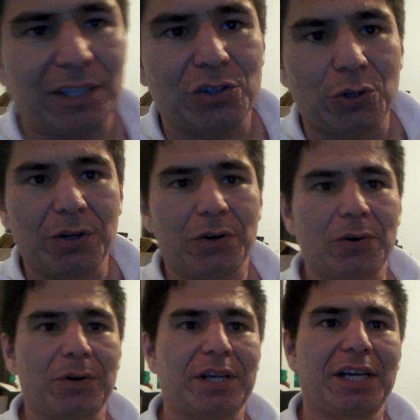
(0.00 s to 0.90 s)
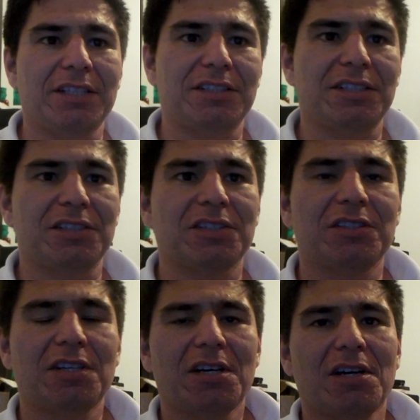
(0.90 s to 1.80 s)
during hurricane
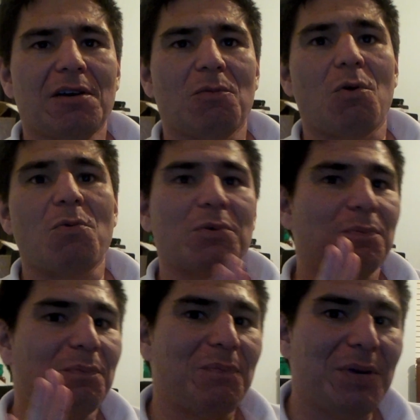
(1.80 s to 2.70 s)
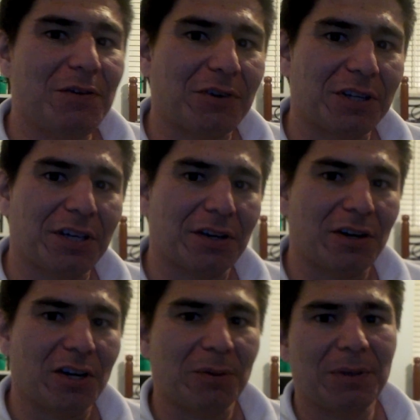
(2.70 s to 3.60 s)
season, what would be for the
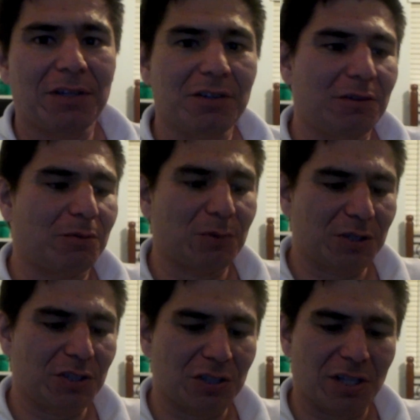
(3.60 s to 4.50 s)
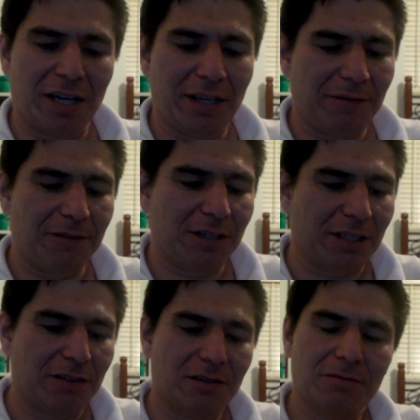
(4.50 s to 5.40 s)
economy? You know, what does, I have,
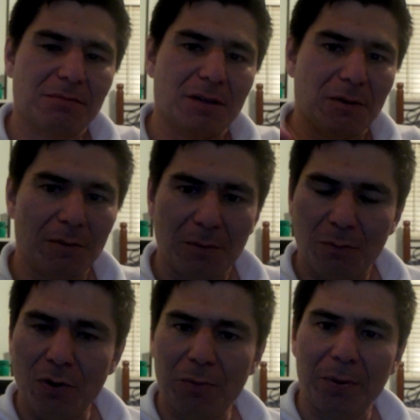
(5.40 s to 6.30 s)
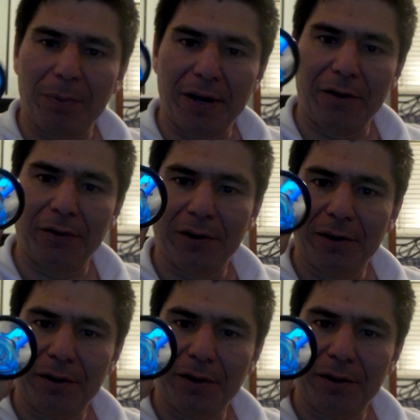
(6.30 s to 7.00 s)
like, well prepared.